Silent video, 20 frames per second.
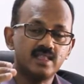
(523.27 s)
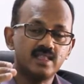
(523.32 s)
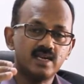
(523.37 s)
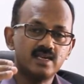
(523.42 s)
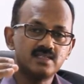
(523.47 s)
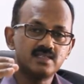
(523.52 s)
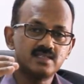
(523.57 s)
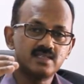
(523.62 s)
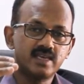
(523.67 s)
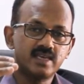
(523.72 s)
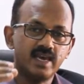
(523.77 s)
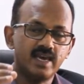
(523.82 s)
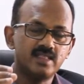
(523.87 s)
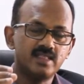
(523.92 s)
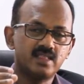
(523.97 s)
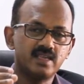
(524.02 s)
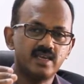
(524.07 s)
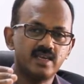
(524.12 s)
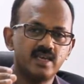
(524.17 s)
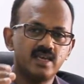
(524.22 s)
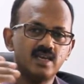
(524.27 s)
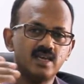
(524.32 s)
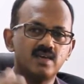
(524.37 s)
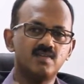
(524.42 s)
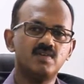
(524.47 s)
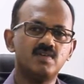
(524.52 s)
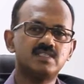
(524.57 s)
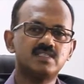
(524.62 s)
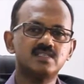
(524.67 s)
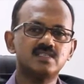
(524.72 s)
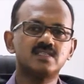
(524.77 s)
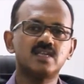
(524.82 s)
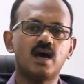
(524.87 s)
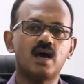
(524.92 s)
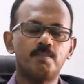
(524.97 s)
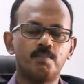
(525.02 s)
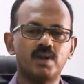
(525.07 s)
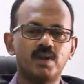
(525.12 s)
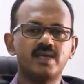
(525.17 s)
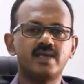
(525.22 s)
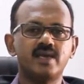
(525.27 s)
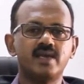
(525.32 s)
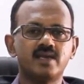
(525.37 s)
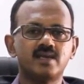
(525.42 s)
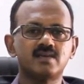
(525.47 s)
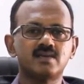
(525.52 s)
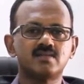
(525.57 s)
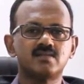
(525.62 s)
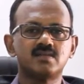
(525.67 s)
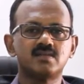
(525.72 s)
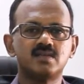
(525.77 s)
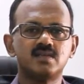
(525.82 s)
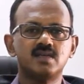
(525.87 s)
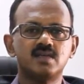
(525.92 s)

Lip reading: that is K3, which is applying.